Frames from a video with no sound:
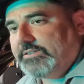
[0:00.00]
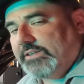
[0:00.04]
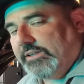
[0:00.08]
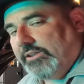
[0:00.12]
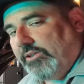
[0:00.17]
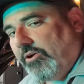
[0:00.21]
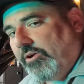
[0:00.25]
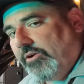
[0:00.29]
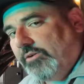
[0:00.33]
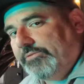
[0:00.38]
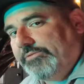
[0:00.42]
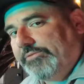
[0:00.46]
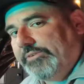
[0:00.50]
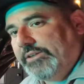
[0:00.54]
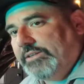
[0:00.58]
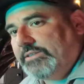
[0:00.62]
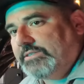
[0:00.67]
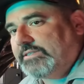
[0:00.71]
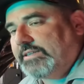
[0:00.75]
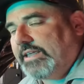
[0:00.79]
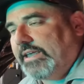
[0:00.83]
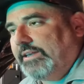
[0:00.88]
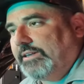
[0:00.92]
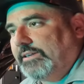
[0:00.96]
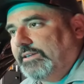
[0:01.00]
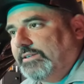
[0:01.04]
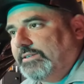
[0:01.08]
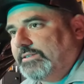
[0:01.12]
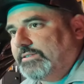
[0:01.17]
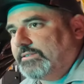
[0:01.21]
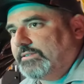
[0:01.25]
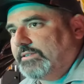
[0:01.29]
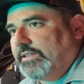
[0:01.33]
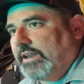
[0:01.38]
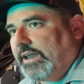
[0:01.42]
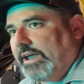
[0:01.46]
the long fin
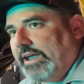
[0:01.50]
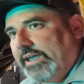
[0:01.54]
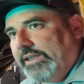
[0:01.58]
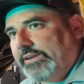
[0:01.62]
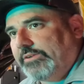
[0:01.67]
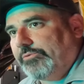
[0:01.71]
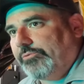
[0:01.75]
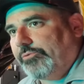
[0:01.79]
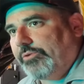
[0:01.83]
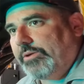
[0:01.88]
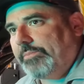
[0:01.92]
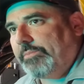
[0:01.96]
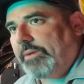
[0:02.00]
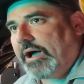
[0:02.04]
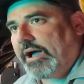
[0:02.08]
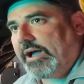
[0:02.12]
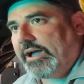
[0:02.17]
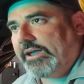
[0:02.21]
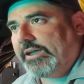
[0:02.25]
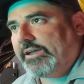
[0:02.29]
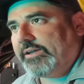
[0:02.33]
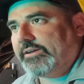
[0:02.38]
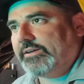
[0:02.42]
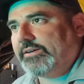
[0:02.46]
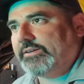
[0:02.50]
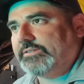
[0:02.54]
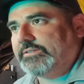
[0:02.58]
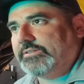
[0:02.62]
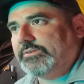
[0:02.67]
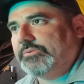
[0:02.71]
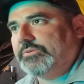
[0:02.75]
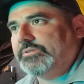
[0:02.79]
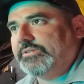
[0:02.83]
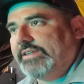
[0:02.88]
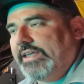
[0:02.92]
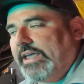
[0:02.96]
stainless that I had to rebuy because it
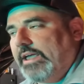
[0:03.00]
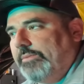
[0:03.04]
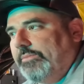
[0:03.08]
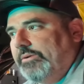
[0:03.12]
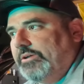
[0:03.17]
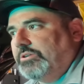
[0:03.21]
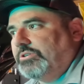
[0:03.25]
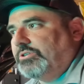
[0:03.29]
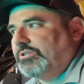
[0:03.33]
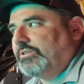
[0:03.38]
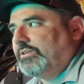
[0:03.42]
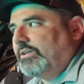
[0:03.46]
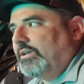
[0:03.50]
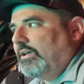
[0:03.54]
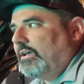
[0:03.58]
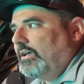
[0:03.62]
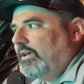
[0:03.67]
was damaged,